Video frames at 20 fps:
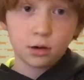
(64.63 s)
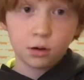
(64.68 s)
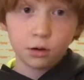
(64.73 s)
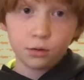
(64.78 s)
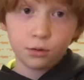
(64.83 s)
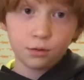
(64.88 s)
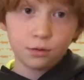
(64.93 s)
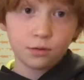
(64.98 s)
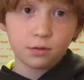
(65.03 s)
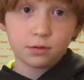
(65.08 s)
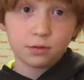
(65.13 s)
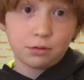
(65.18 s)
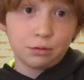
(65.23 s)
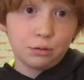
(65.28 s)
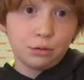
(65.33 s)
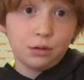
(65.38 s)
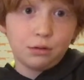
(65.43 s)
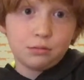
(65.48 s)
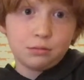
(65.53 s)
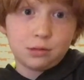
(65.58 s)
it's
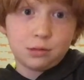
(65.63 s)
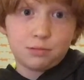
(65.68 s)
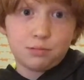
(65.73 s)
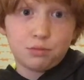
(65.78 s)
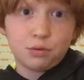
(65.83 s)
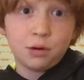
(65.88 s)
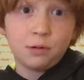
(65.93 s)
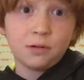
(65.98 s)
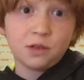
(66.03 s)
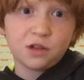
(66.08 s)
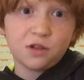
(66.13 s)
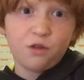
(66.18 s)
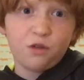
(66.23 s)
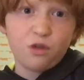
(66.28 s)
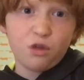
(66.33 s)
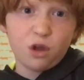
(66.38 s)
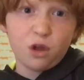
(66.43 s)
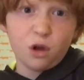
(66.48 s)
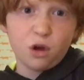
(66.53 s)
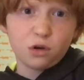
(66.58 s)
pretty much
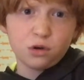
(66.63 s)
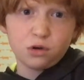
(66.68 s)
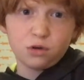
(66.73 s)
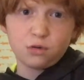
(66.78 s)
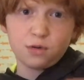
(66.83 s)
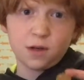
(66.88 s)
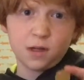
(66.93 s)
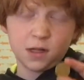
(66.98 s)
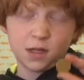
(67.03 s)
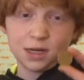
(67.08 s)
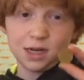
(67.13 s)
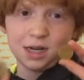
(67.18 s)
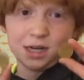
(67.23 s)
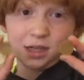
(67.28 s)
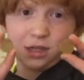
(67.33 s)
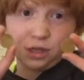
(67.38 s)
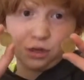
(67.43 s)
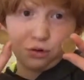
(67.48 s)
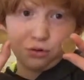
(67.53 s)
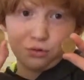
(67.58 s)
free. All you really need
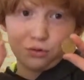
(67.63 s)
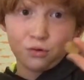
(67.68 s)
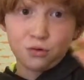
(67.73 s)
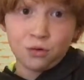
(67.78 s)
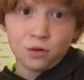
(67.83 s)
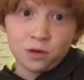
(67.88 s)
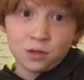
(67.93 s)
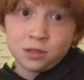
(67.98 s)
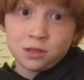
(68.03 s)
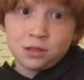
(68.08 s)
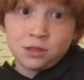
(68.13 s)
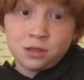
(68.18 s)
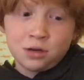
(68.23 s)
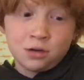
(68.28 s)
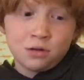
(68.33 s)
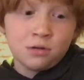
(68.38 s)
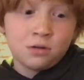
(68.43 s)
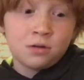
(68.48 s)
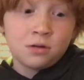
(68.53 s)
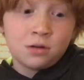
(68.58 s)
is 2 coins.
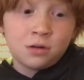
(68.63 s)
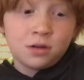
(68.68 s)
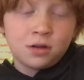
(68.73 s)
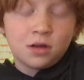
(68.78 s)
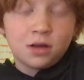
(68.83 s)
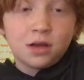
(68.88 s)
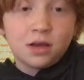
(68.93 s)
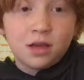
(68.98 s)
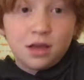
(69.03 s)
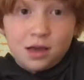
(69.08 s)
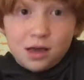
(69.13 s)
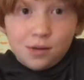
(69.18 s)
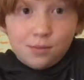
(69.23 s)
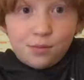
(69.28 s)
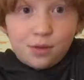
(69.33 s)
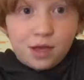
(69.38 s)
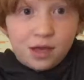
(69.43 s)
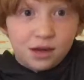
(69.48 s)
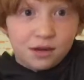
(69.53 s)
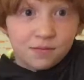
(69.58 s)
So, I
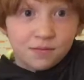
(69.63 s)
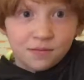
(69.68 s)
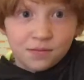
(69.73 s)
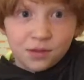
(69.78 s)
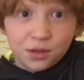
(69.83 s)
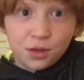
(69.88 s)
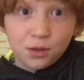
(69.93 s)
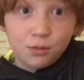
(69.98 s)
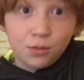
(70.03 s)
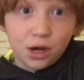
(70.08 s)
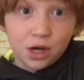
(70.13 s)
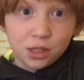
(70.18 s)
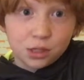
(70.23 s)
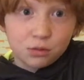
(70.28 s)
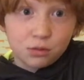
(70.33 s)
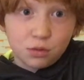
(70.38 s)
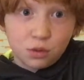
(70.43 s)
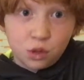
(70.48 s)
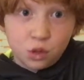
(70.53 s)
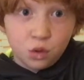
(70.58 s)
mean, you might as
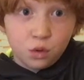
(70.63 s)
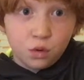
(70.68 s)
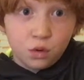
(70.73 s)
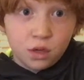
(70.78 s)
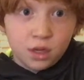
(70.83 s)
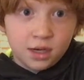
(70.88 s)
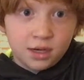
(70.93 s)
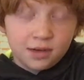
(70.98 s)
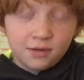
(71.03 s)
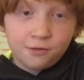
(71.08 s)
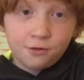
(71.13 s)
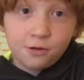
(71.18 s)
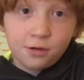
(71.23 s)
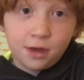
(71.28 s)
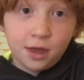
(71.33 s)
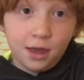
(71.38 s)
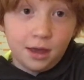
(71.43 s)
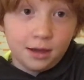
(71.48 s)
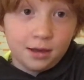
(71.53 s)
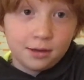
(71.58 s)
well do it if you
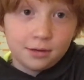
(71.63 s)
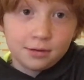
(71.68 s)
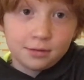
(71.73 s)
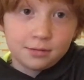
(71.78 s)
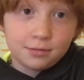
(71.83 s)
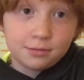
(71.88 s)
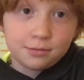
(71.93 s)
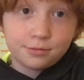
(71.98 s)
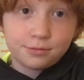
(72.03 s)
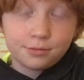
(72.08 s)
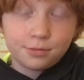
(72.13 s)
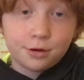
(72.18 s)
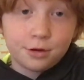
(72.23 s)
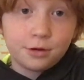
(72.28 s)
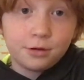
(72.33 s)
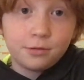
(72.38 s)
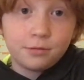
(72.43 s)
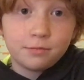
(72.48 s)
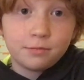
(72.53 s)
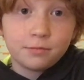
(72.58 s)
can,
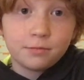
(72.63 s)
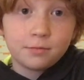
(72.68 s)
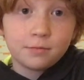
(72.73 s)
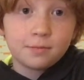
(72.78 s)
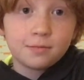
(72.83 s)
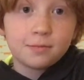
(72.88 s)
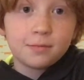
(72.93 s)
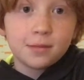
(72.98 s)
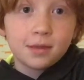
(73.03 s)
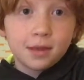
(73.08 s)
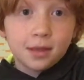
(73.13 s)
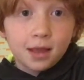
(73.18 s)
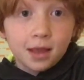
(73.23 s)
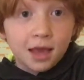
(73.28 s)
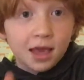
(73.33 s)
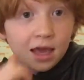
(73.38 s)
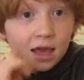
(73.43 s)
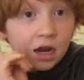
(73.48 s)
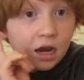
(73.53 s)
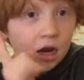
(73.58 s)
right?
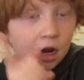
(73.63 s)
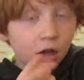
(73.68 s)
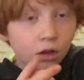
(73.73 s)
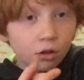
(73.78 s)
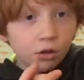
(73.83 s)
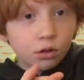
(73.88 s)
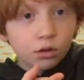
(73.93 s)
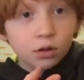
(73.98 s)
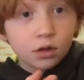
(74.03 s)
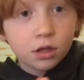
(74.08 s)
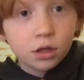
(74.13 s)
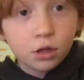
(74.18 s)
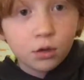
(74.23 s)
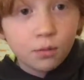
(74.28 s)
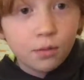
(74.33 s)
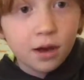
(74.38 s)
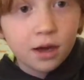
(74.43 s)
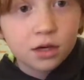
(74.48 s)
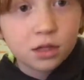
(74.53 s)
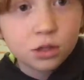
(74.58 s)
And another thing
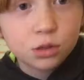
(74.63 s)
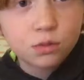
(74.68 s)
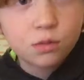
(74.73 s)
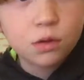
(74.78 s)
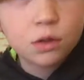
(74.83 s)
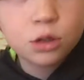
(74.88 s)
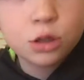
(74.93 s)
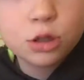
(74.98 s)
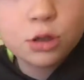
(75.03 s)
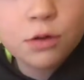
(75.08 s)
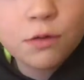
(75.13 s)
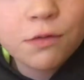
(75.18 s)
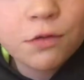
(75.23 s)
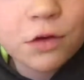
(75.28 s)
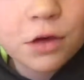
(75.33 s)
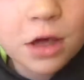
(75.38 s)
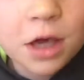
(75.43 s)
you might as well do if you